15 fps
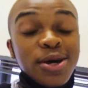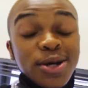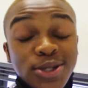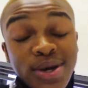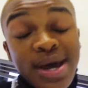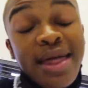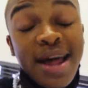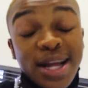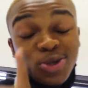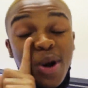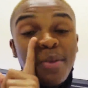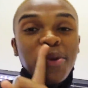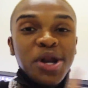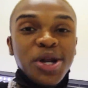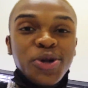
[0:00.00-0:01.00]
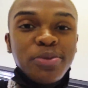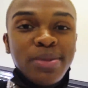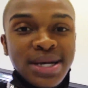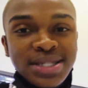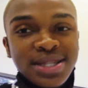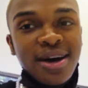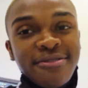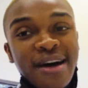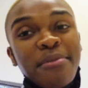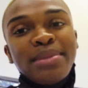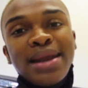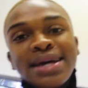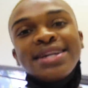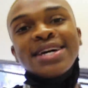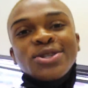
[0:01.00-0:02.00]
So yeah, that's where I'm gonna do my stuff. I'm
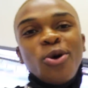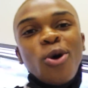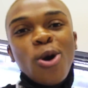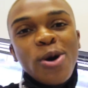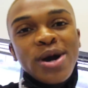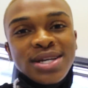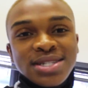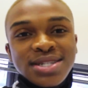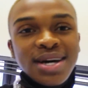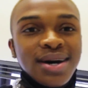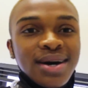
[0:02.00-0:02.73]
late as always.